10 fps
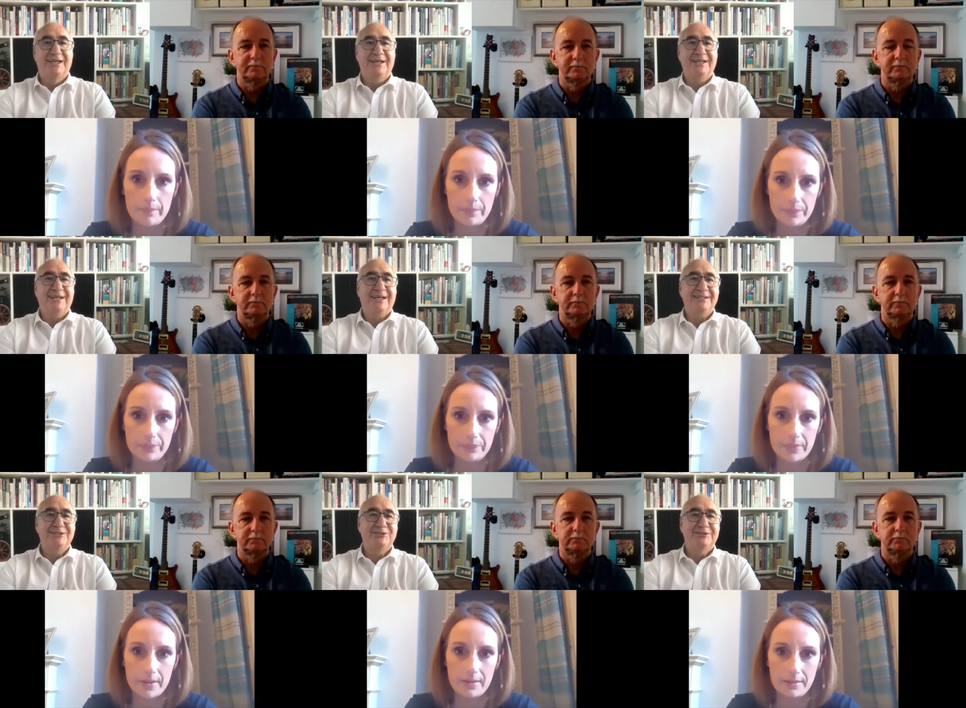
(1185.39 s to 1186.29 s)
Speaker 1: and I
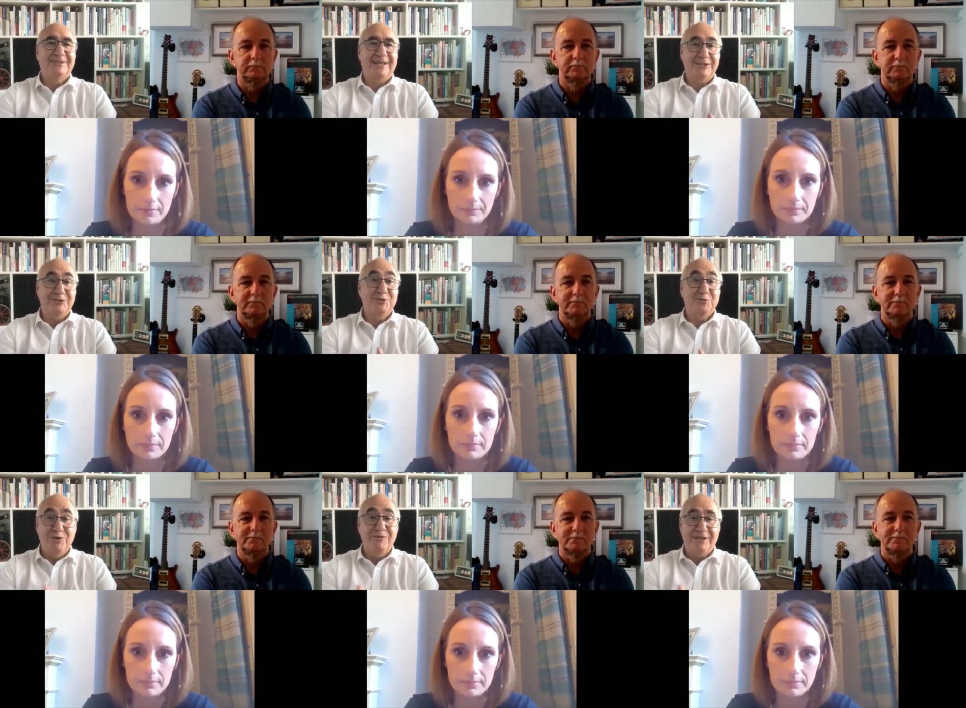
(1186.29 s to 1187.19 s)
just I just
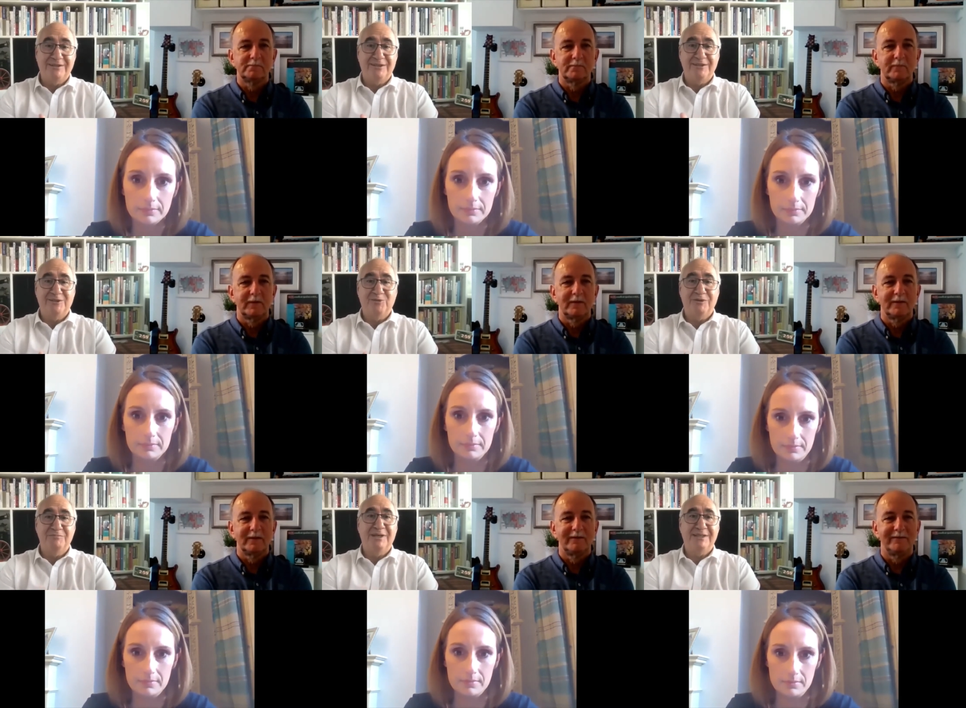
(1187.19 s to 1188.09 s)
worry that that
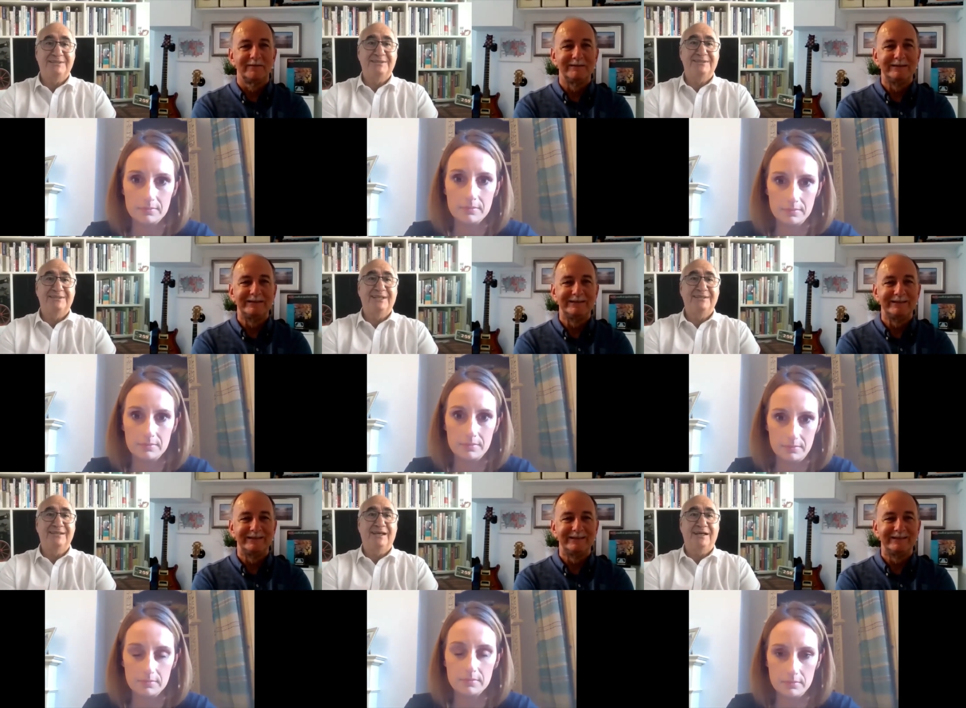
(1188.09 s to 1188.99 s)
we miss
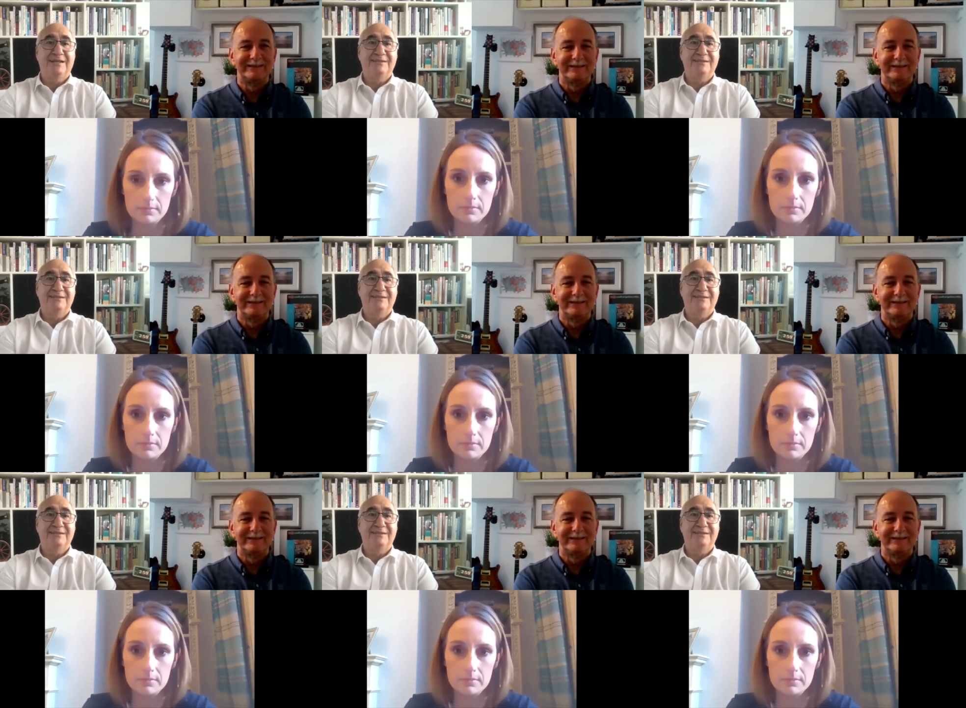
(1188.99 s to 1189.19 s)
in that